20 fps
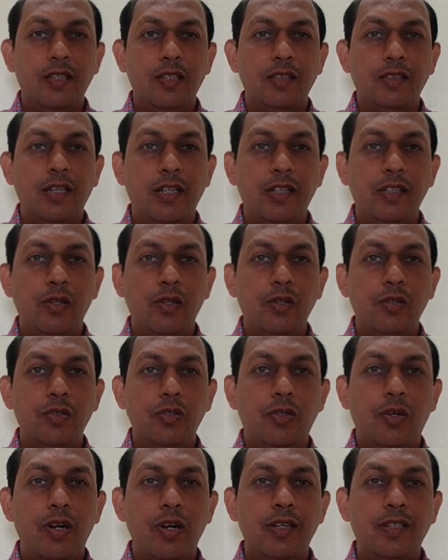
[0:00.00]
That is also
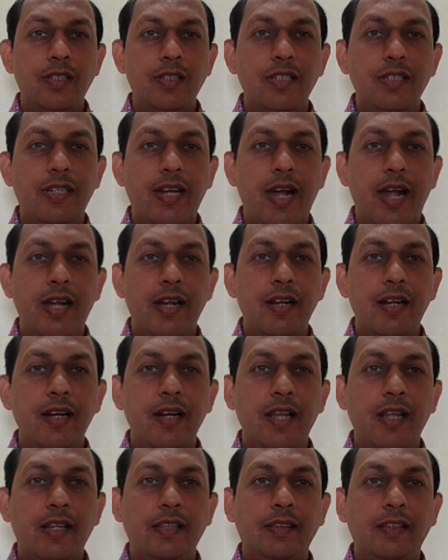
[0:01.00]
called as the standard
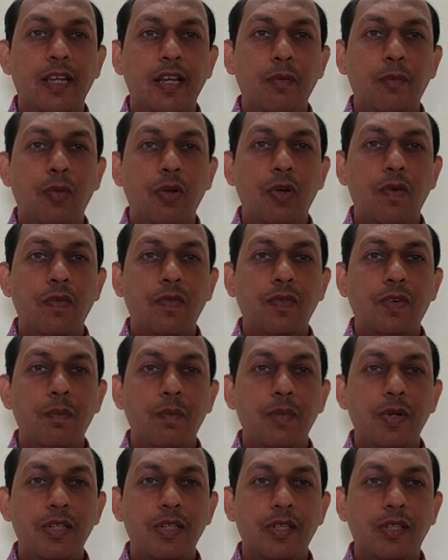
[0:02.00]
enthalpy of
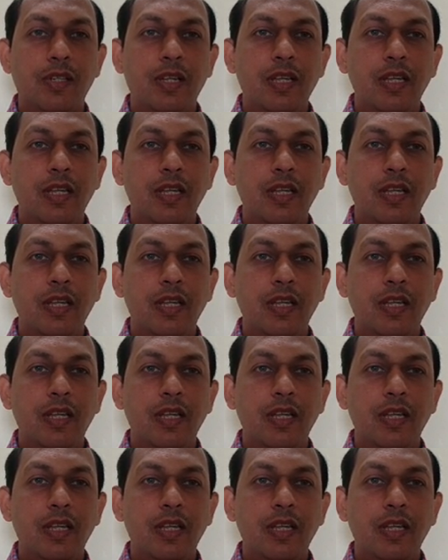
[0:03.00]
combustion,